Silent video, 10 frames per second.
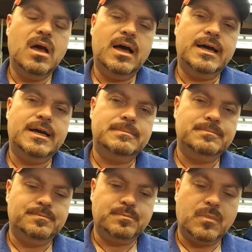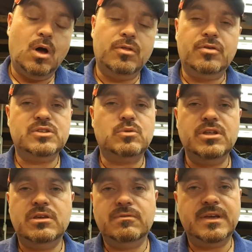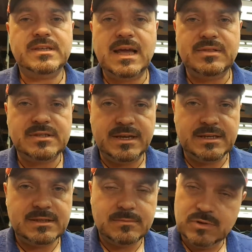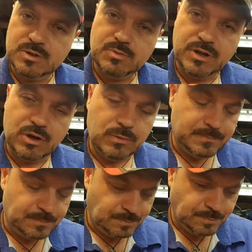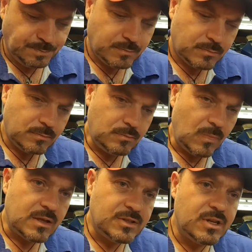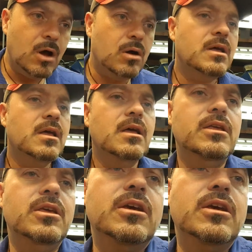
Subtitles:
Although this one you can fix out in the sticks, which is pretty cool. So, you're